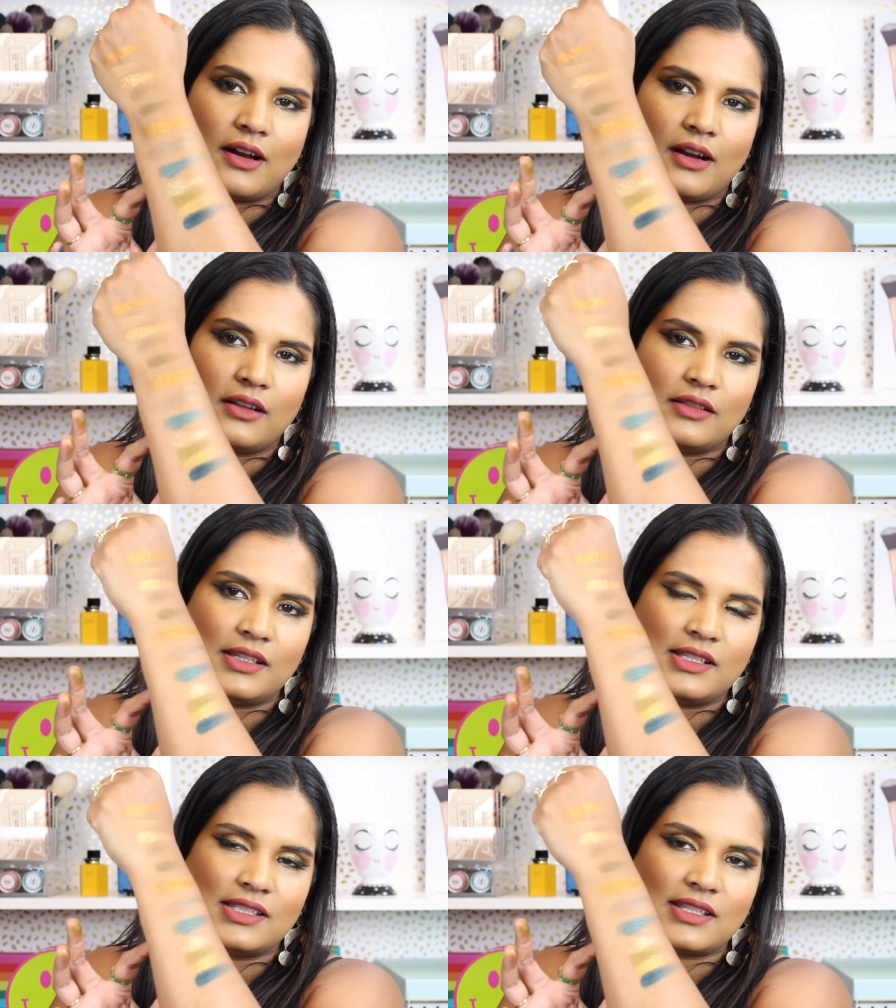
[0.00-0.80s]
Aren't
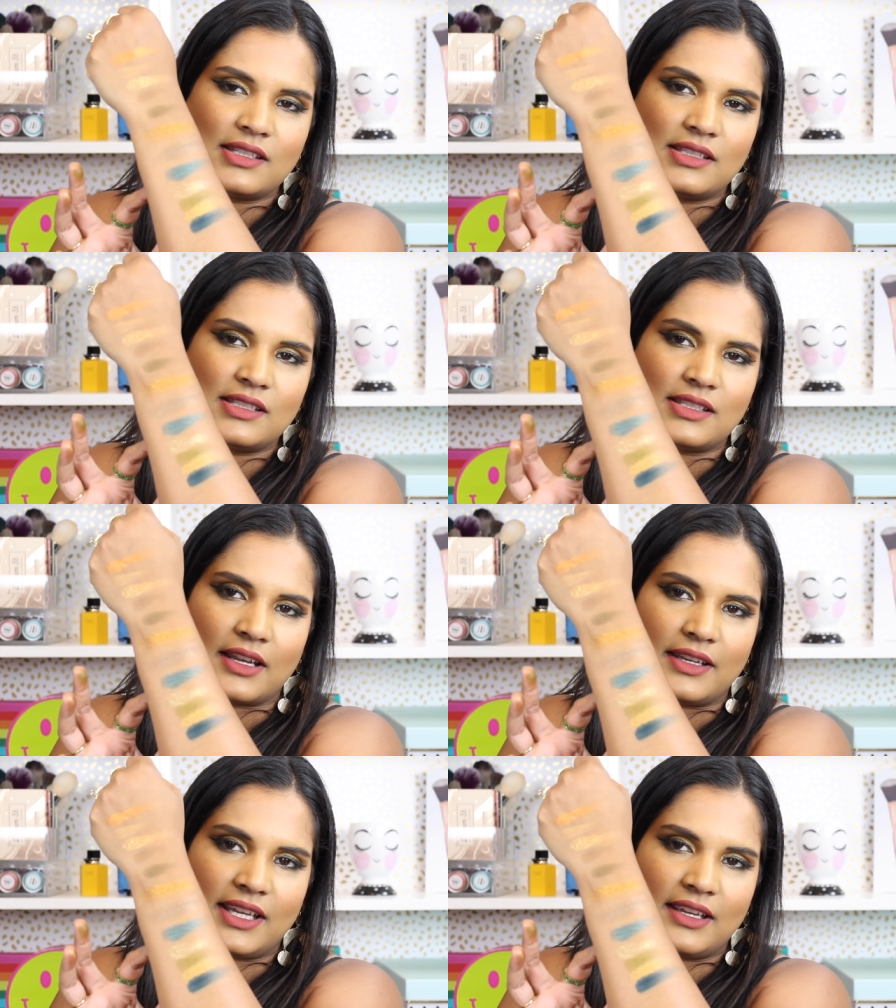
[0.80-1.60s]
these
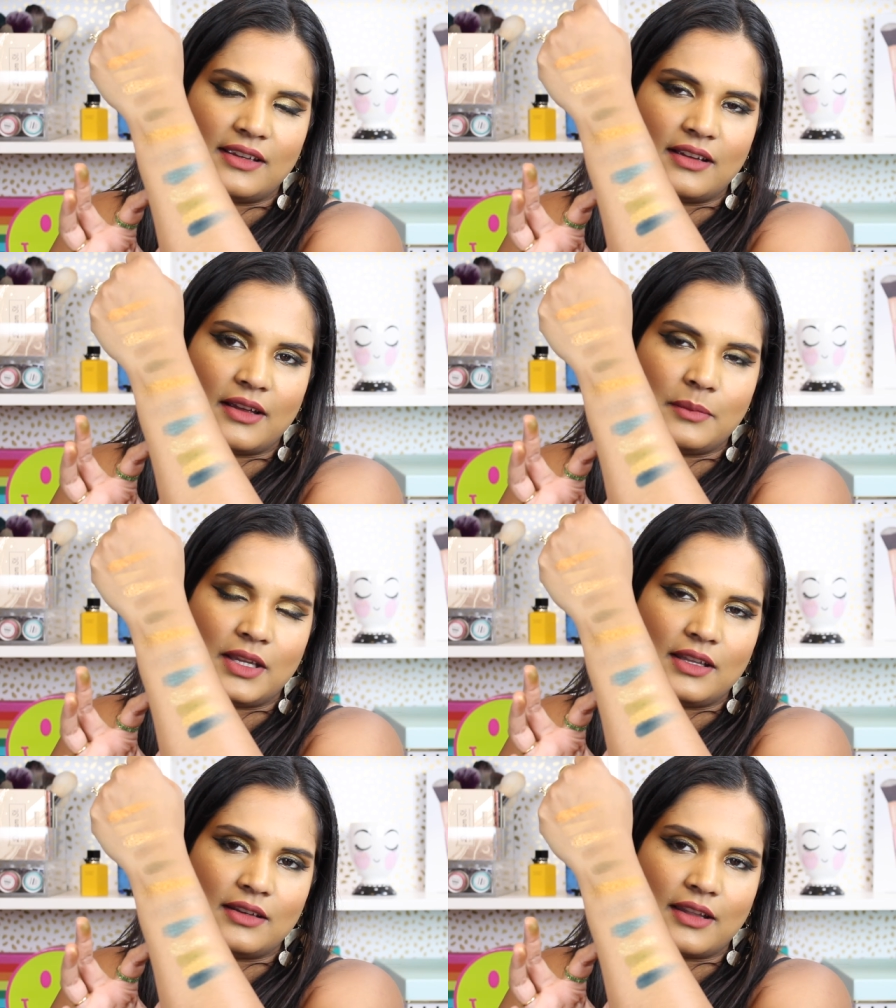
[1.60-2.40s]
stunning? I
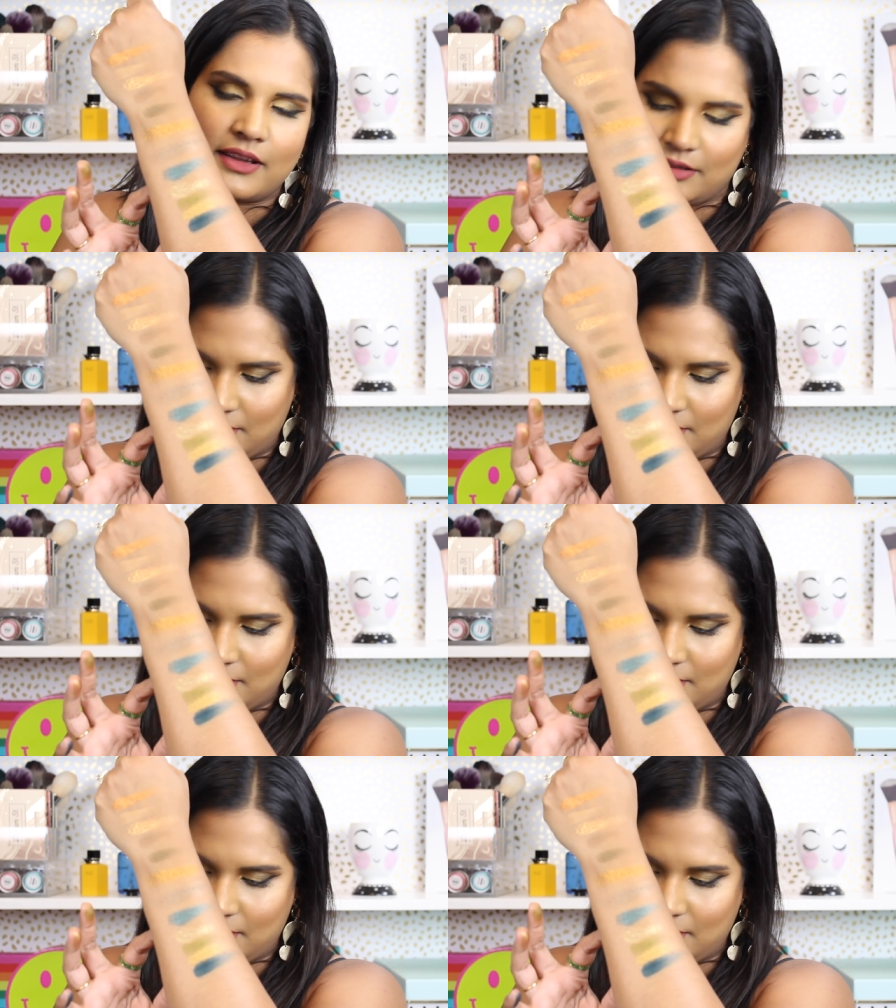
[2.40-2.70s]
mean, like,